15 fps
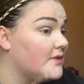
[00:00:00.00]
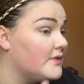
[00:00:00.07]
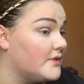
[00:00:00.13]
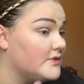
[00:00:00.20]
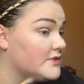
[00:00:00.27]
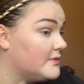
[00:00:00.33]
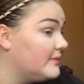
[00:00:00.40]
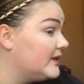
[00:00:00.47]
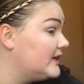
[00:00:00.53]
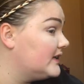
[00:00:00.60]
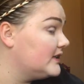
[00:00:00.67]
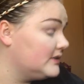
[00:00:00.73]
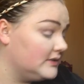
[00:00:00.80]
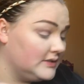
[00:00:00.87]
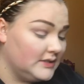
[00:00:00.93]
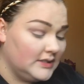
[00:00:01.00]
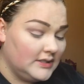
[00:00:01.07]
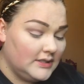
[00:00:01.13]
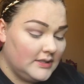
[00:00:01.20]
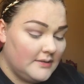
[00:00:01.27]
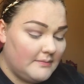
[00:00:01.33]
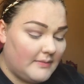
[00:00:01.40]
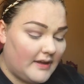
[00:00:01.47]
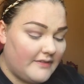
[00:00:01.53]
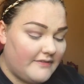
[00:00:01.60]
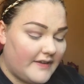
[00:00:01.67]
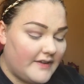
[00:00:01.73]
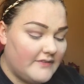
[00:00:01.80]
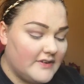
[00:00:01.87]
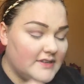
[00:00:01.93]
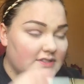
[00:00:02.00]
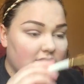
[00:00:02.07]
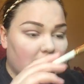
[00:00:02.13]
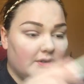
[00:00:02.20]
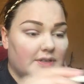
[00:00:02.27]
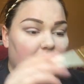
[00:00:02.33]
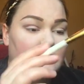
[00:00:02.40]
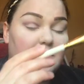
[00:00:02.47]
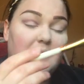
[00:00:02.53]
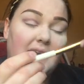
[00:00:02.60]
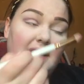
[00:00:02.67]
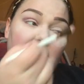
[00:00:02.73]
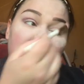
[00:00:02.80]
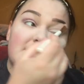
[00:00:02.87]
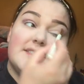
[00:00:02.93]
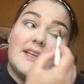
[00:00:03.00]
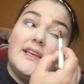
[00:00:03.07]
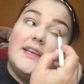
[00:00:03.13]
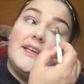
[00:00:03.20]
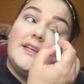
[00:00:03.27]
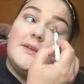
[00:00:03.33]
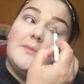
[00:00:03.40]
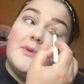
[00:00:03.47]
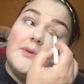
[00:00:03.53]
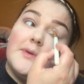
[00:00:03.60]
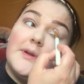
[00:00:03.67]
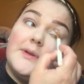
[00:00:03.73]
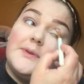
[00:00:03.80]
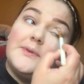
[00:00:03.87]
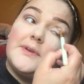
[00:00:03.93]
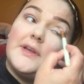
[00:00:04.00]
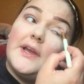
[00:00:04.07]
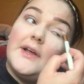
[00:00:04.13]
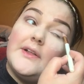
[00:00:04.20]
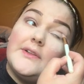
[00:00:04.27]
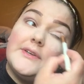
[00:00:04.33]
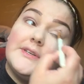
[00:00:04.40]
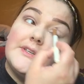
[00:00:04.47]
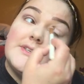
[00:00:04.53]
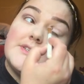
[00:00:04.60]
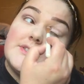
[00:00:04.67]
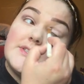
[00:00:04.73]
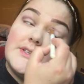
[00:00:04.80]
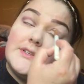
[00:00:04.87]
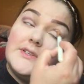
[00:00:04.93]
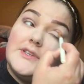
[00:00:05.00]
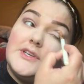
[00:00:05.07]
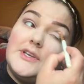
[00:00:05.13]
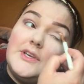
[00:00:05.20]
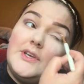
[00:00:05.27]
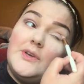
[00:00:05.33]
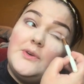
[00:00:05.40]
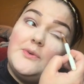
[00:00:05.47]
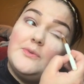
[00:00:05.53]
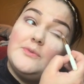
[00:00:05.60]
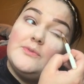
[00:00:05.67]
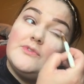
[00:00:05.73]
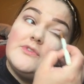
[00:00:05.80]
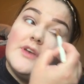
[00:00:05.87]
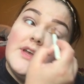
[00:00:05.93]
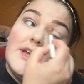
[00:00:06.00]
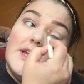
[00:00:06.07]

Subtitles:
Those are my favorites are the reds and maroon colors to use,